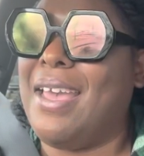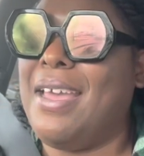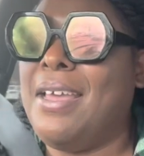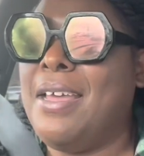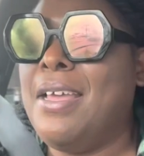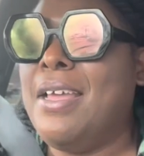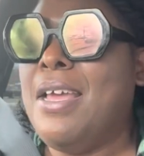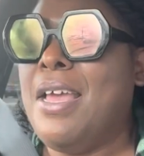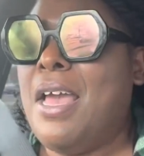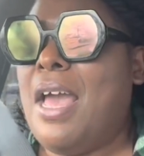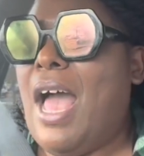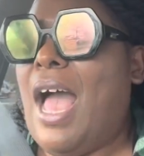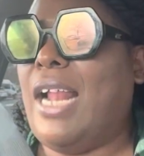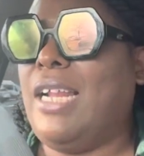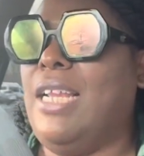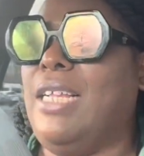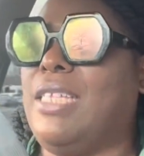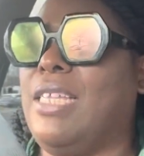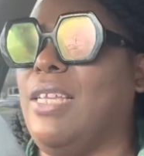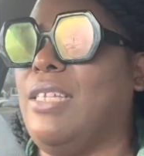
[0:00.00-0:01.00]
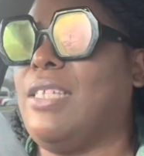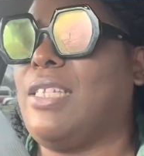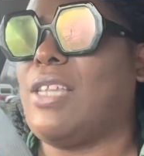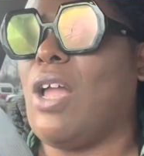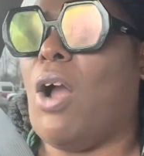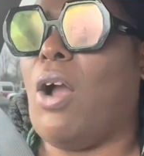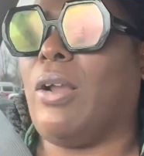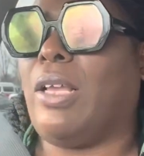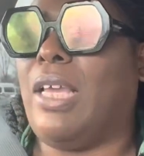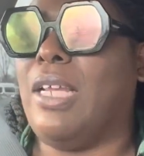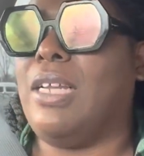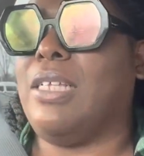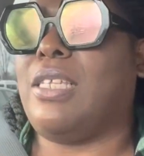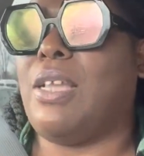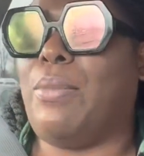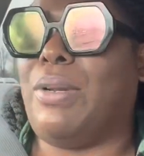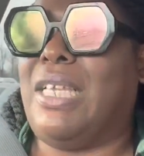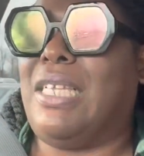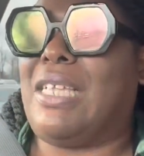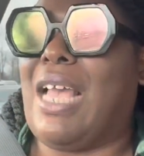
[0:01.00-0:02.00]
saying? I need to start getting
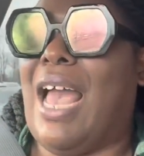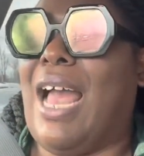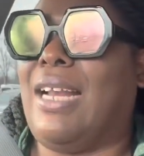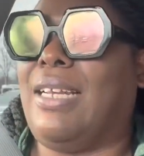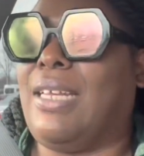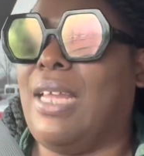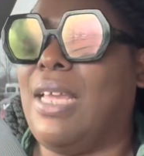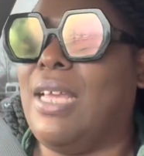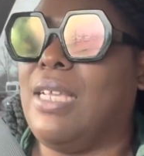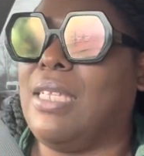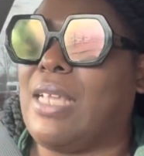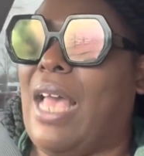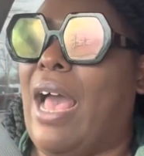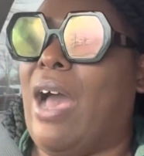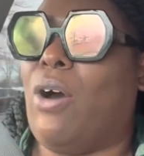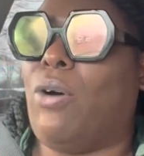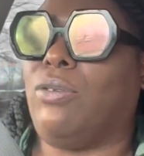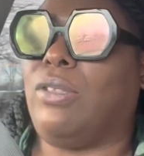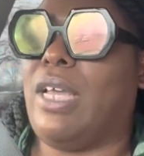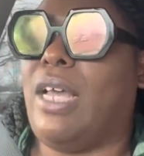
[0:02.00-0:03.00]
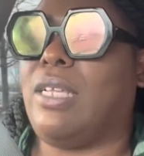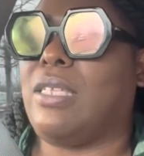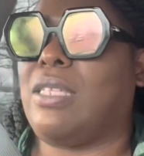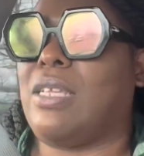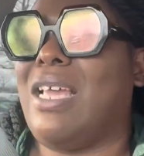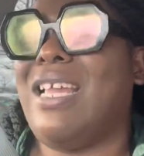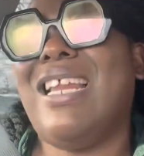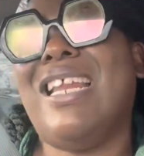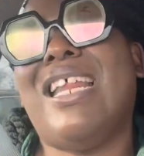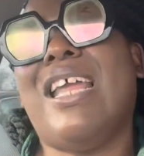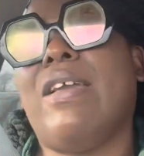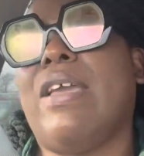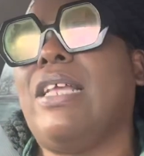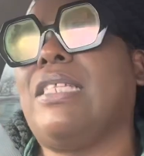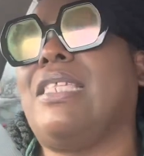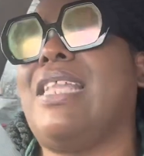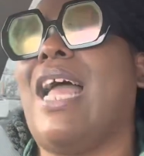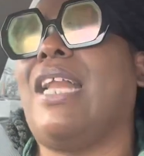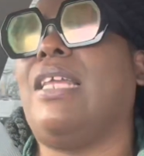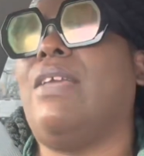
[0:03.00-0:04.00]
some of these ideas out.
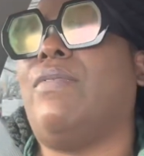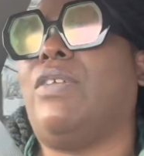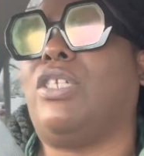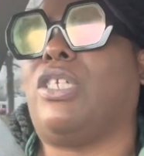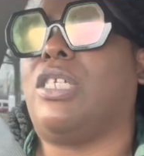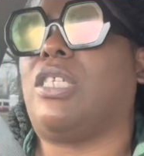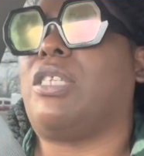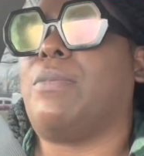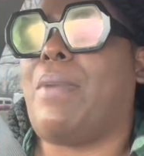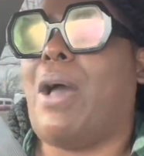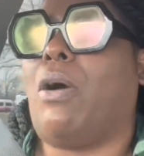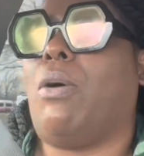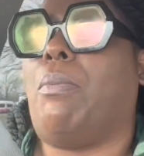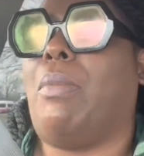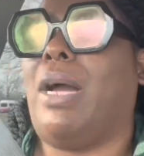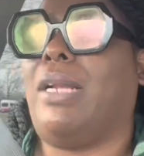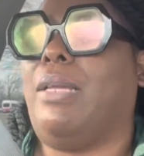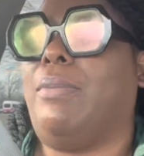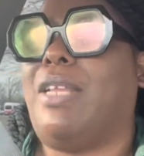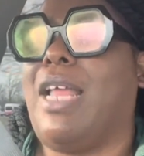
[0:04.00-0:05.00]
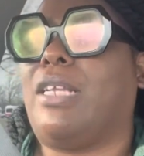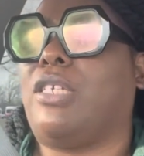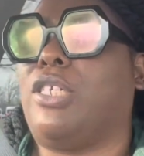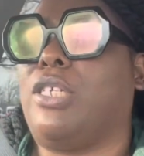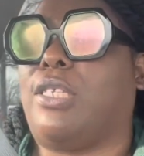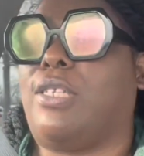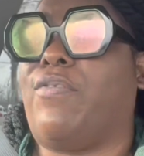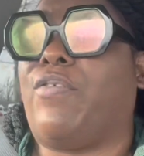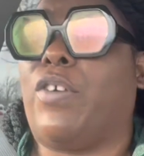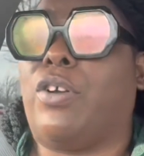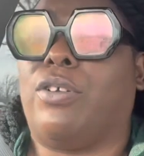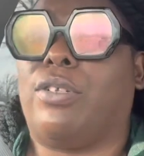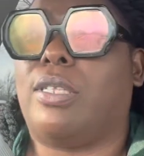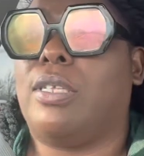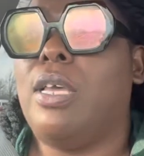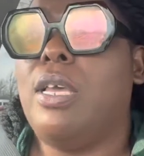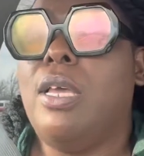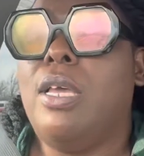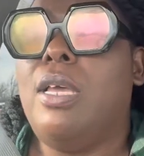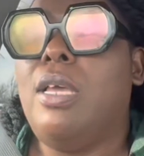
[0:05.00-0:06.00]
It's not even just about money. That's just the
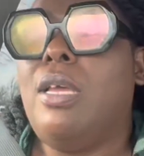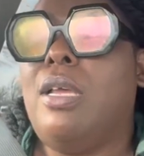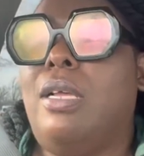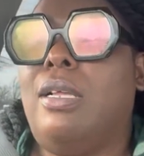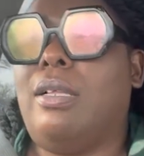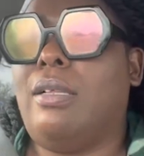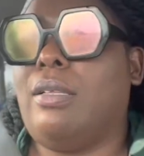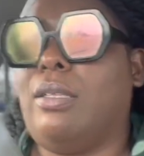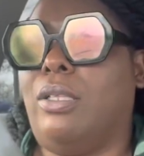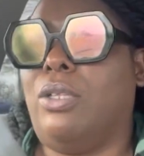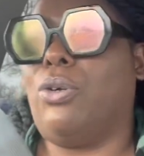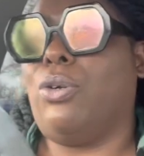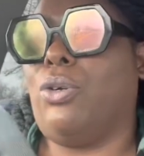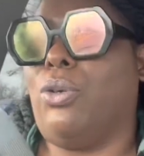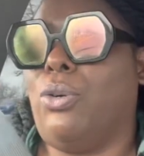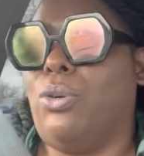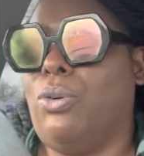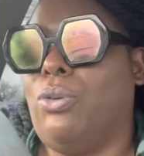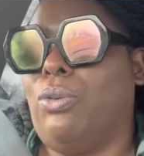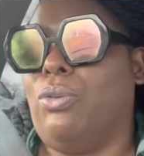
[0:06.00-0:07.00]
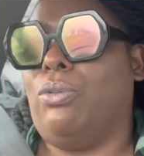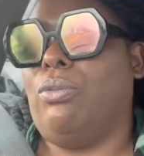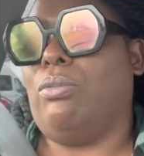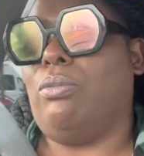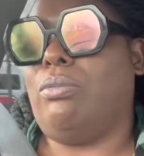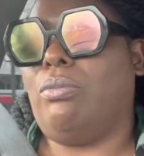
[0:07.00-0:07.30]
first little